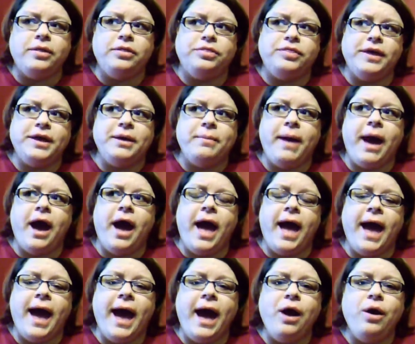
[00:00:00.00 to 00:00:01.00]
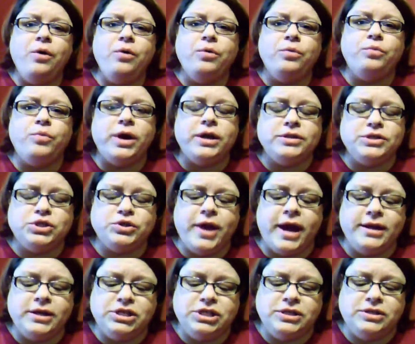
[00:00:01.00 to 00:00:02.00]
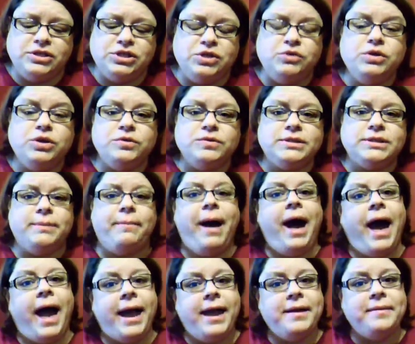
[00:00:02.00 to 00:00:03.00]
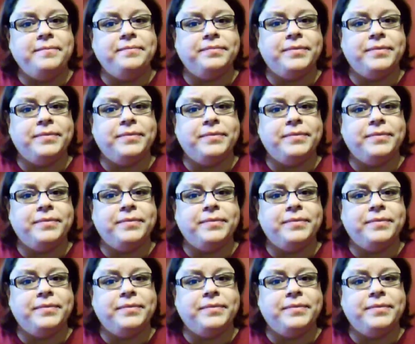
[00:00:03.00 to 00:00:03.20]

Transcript: think about what strategies you use to buy.